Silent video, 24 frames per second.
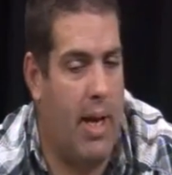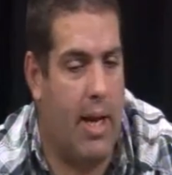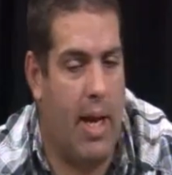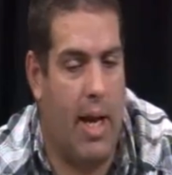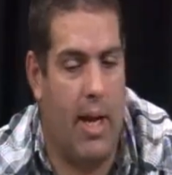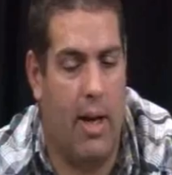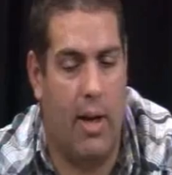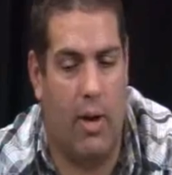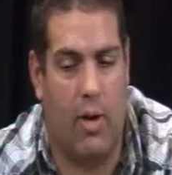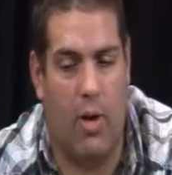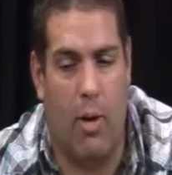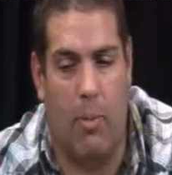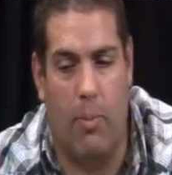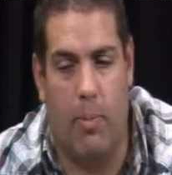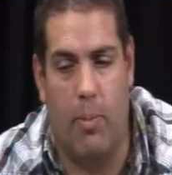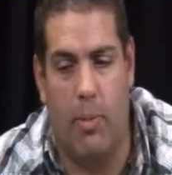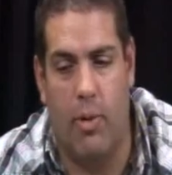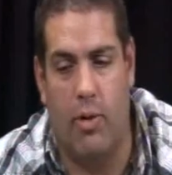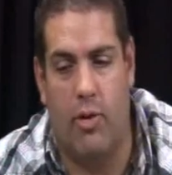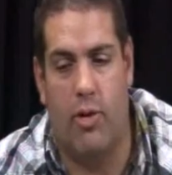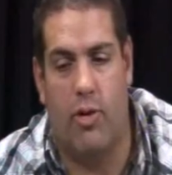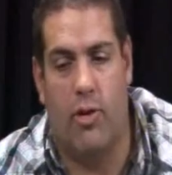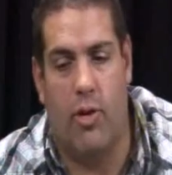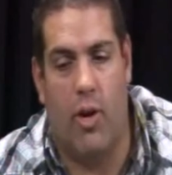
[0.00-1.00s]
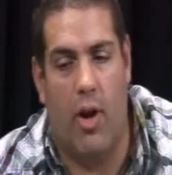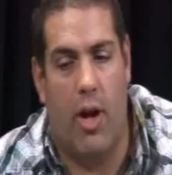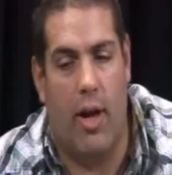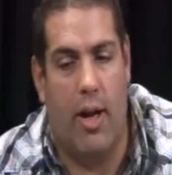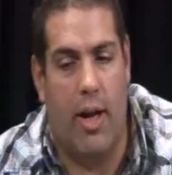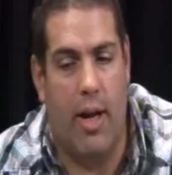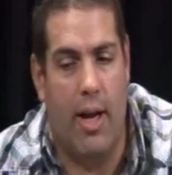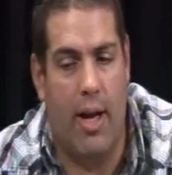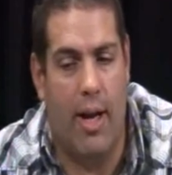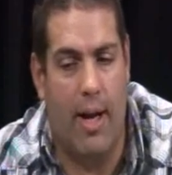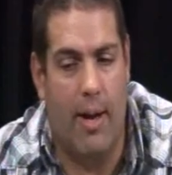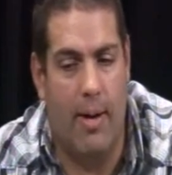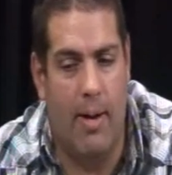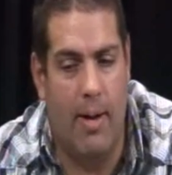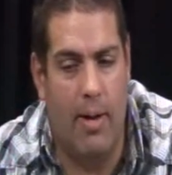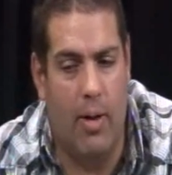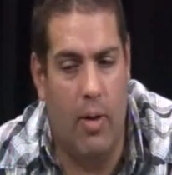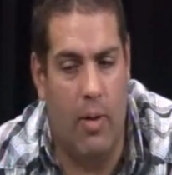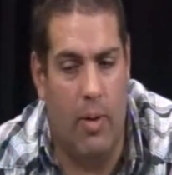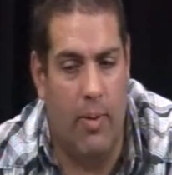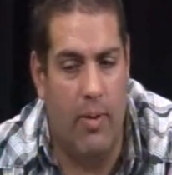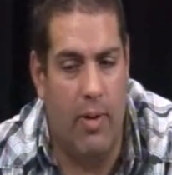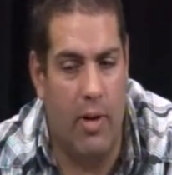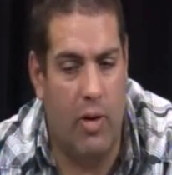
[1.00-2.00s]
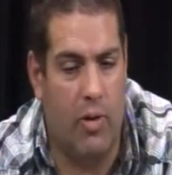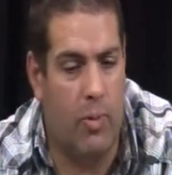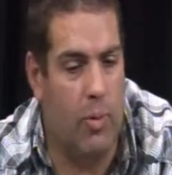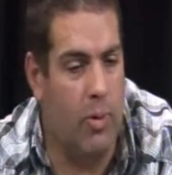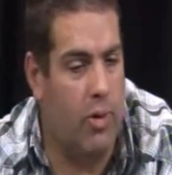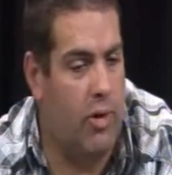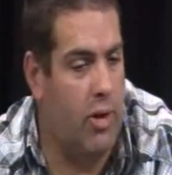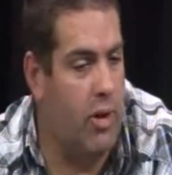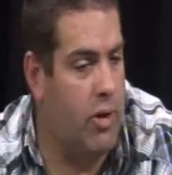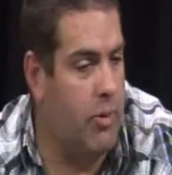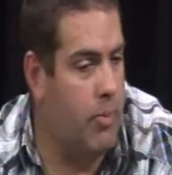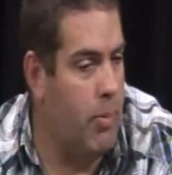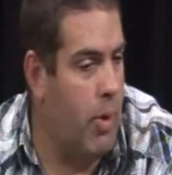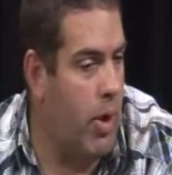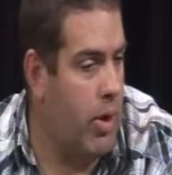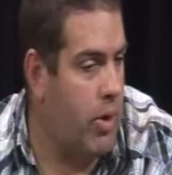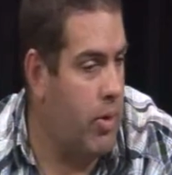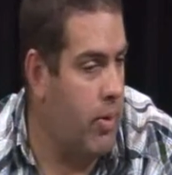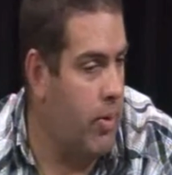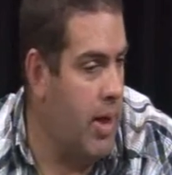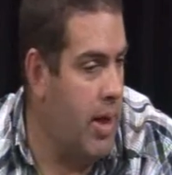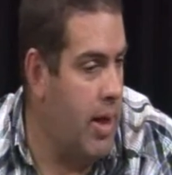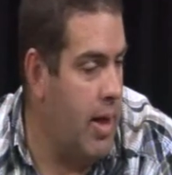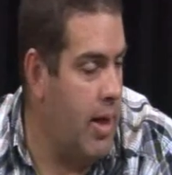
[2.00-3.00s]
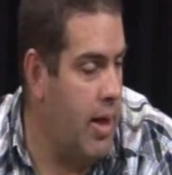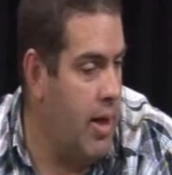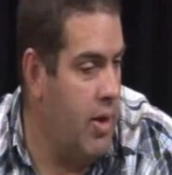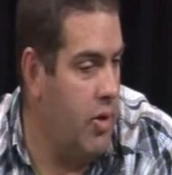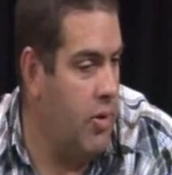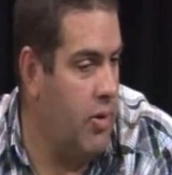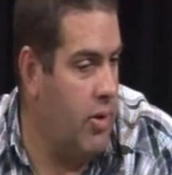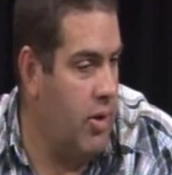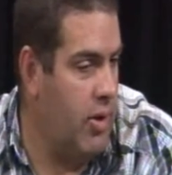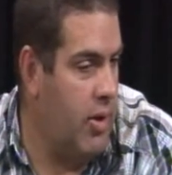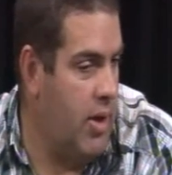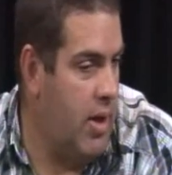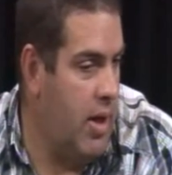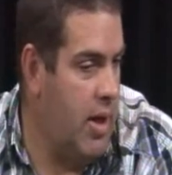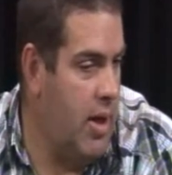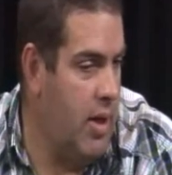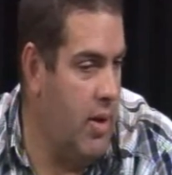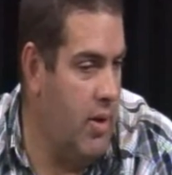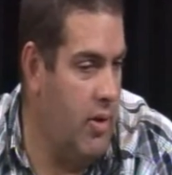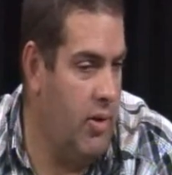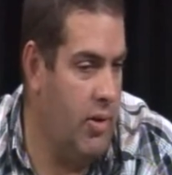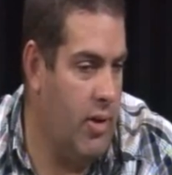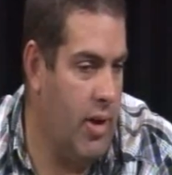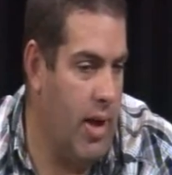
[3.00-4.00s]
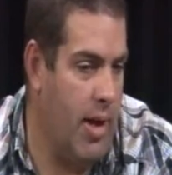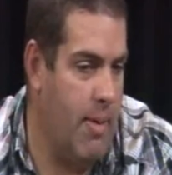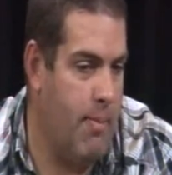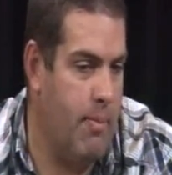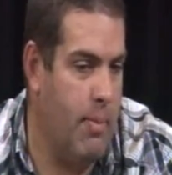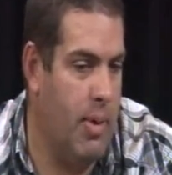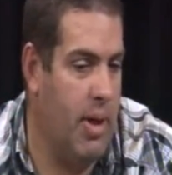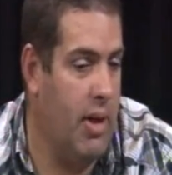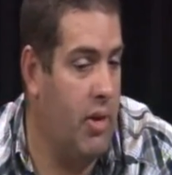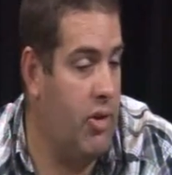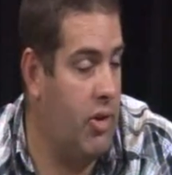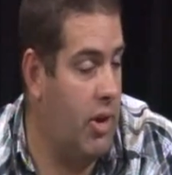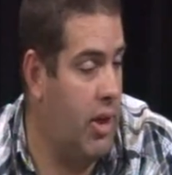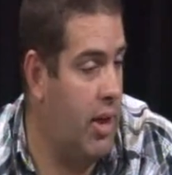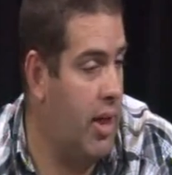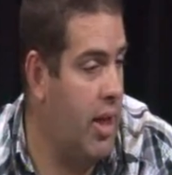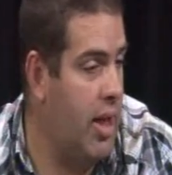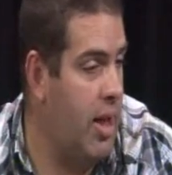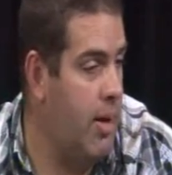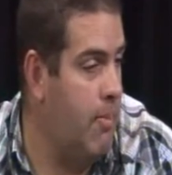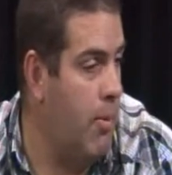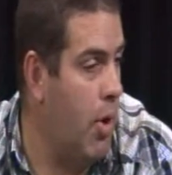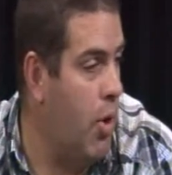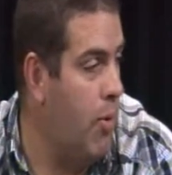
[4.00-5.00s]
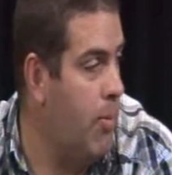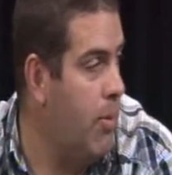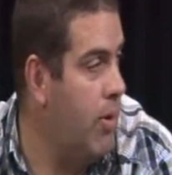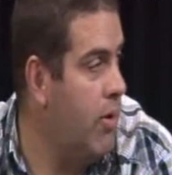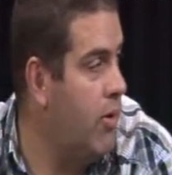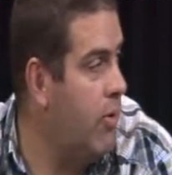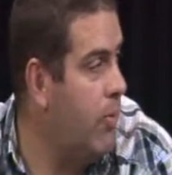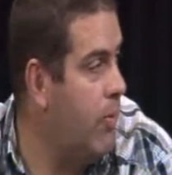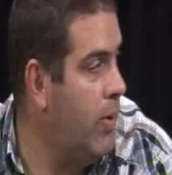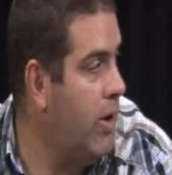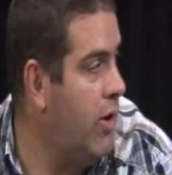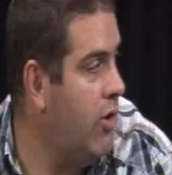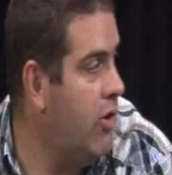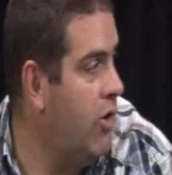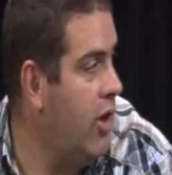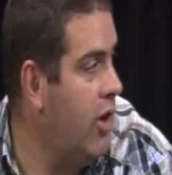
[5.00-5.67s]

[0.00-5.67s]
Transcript: Backhanded compliments aside. Look, this was his Melissa Lee moment when